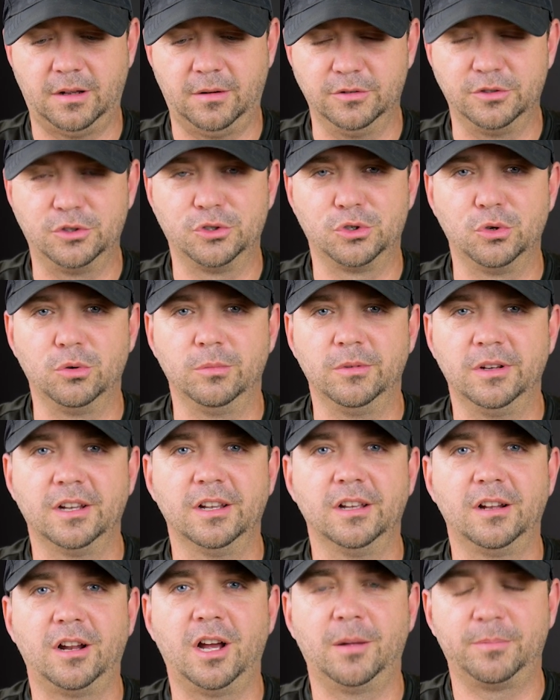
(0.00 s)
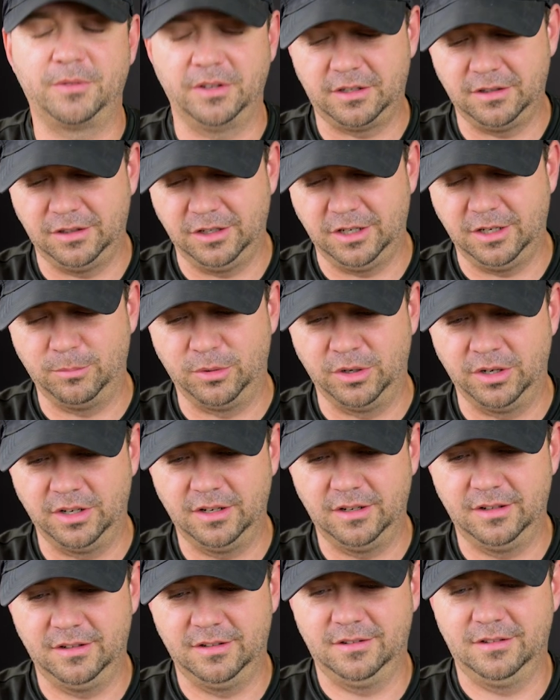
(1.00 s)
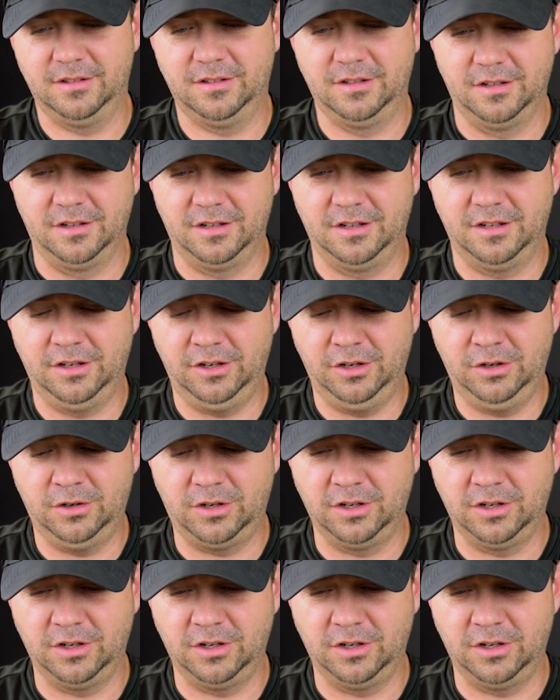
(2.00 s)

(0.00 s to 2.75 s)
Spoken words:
zooming in optically, but you